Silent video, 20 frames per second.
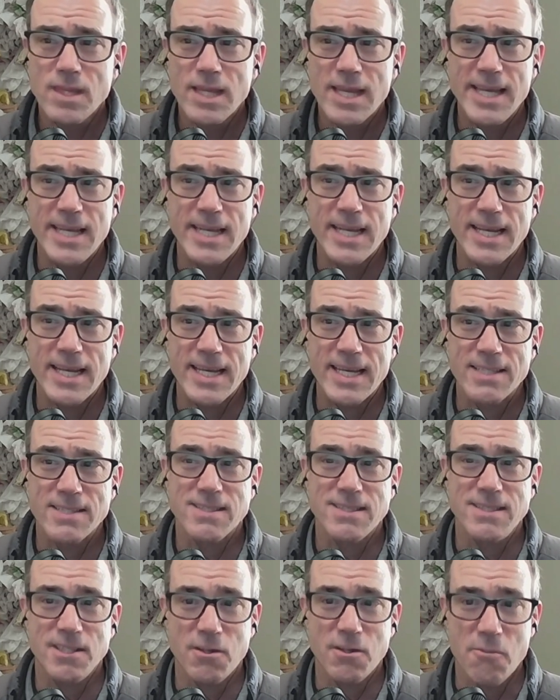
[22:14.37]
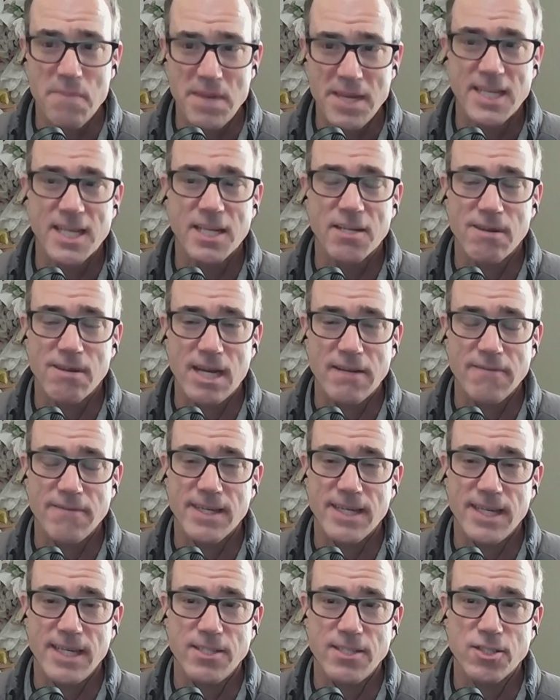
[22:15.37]
and I guess, immediate
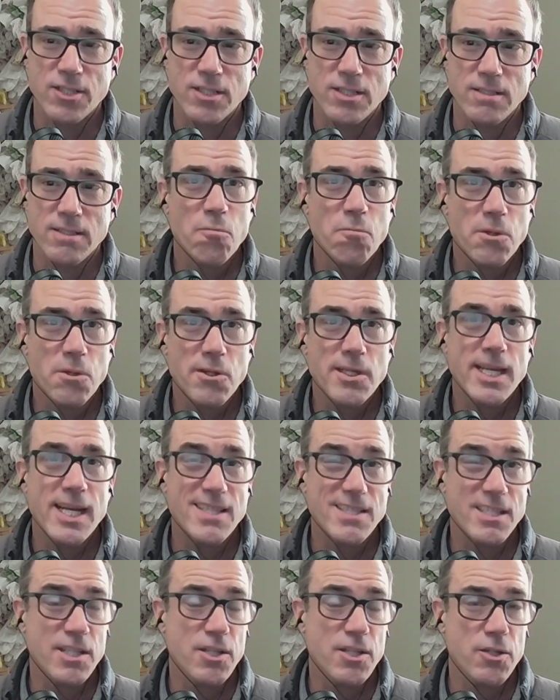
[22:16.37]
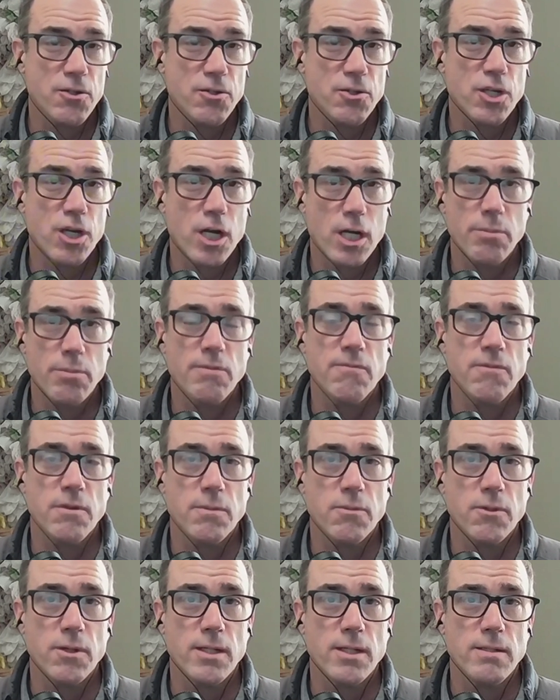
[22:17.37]
gratification really has a huge carbon
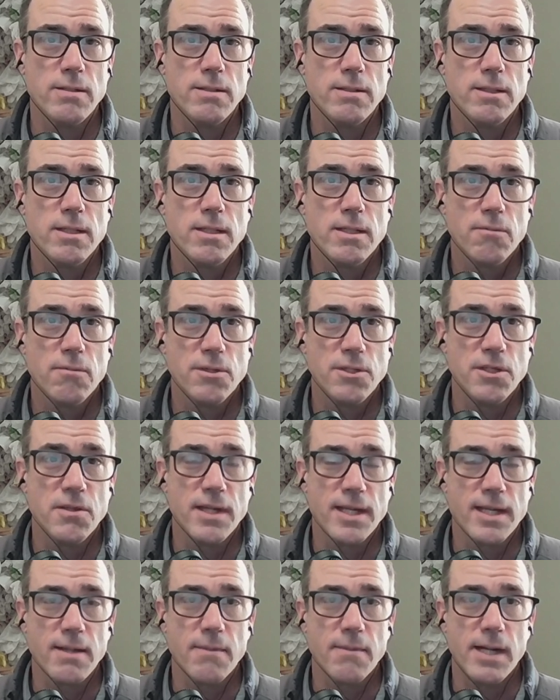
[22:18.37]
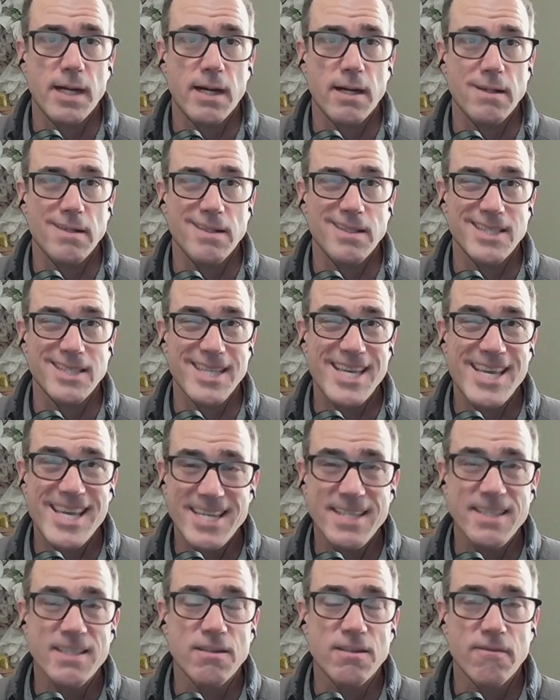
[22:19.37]
footprint. When you think about it, it's a
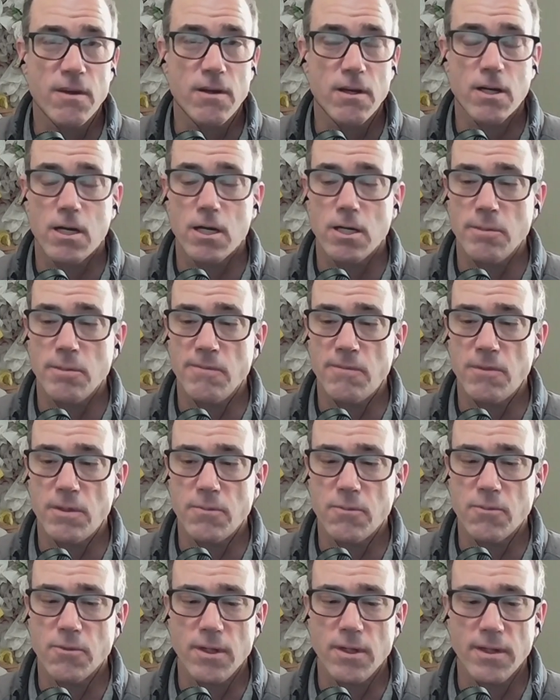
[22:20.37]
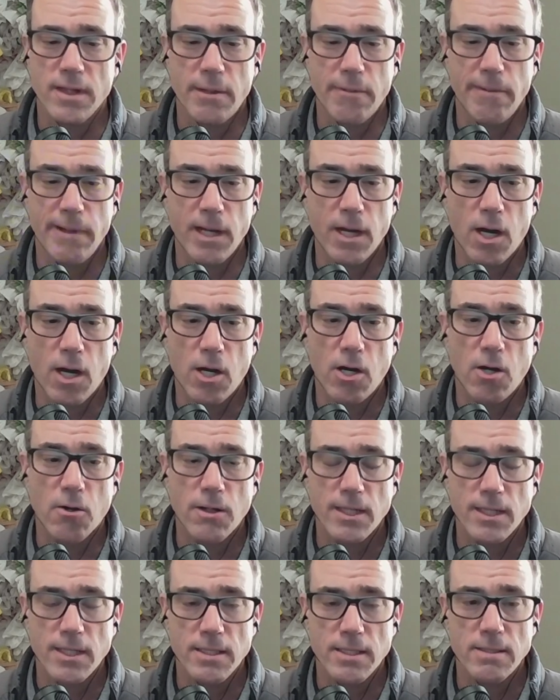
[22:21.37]
hidden carbon footprint that we all
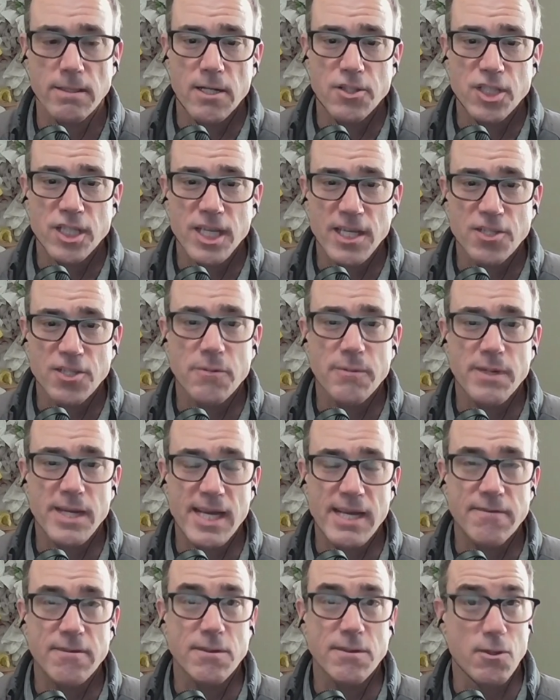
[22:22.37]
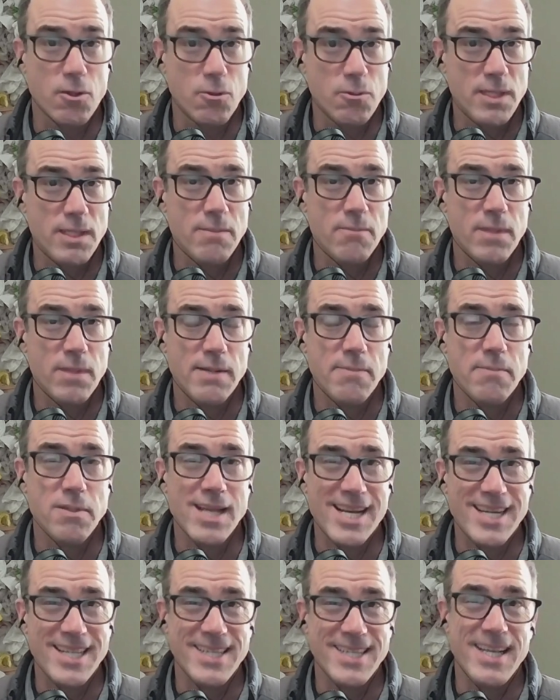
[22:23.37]
can change our behavior a little bit by
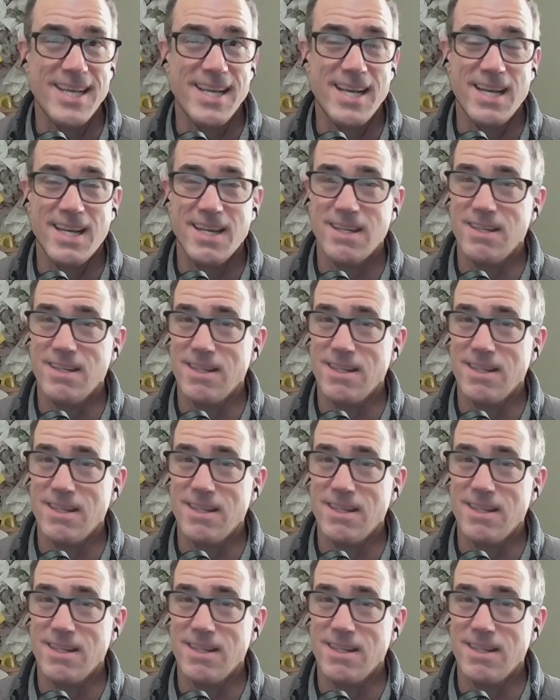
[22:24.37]
planning ahead